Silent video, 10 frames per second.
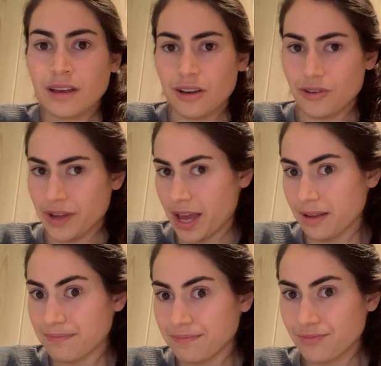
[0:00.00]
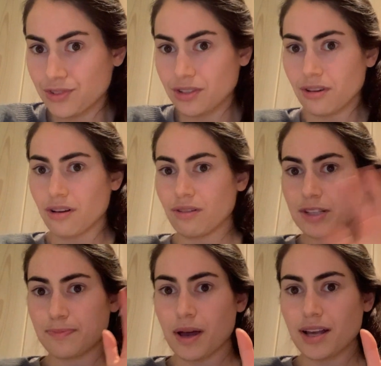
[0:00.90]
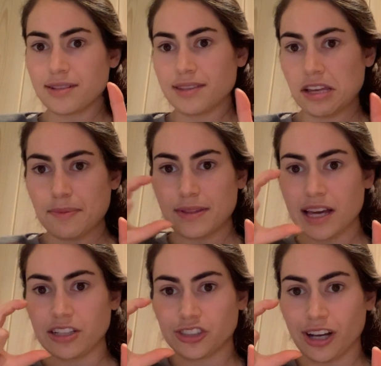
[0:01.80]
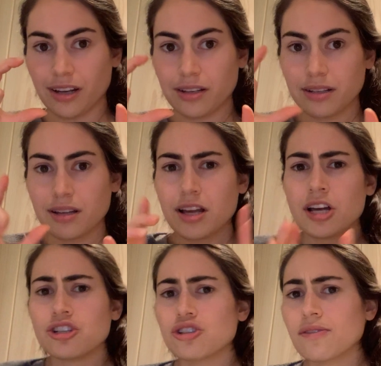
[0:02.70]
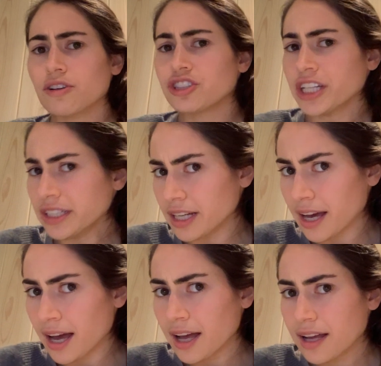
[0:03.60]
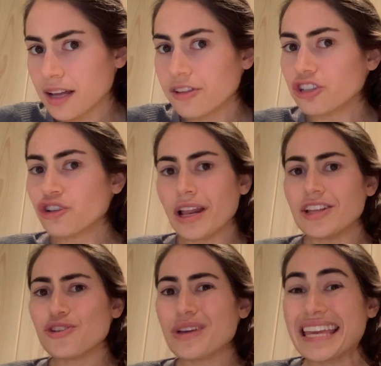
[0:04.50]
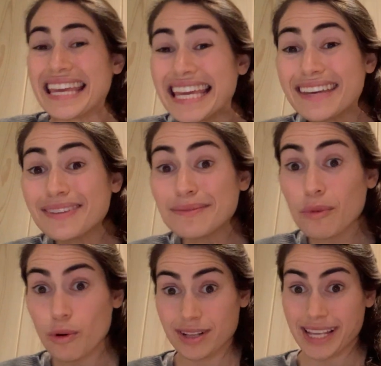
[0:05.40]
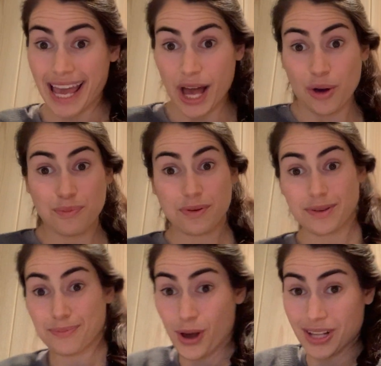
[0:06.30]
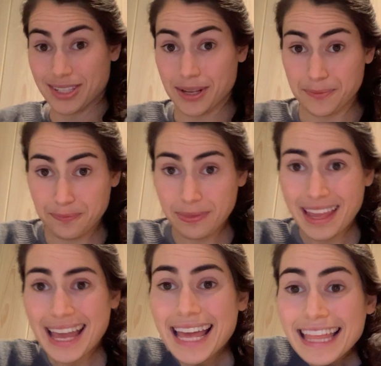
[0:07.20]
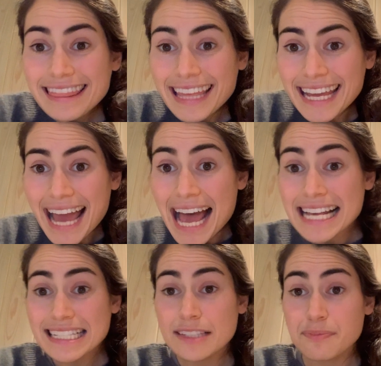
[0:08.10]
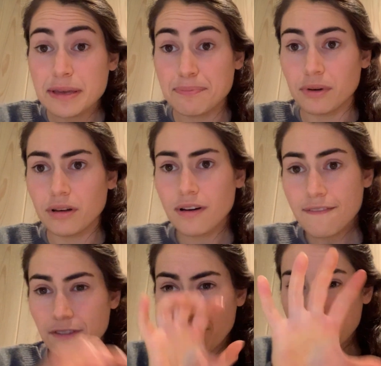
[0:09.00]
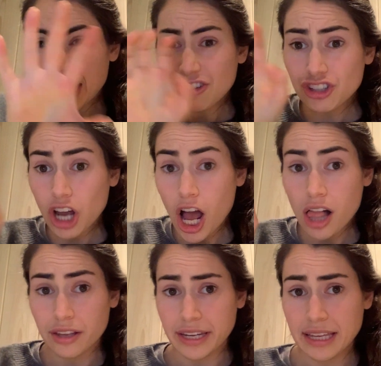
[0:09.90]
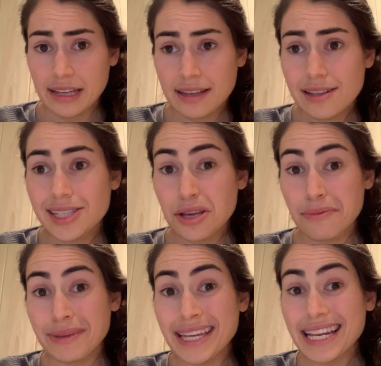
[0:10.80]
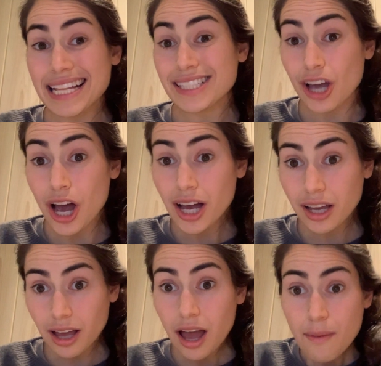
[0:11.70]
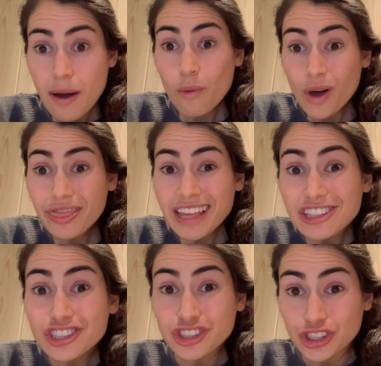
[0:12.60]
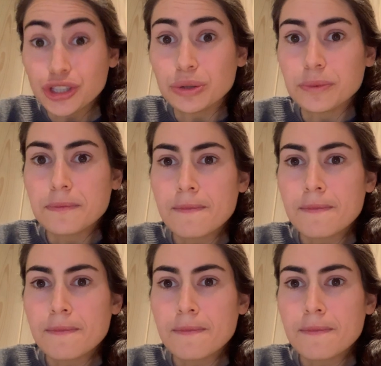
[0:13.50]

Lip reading: Okay, so let's pause, think about that chunk. So Virginia, they're trying to do even more to help Boston. They asked people from each colony to meet and talk about what they should do.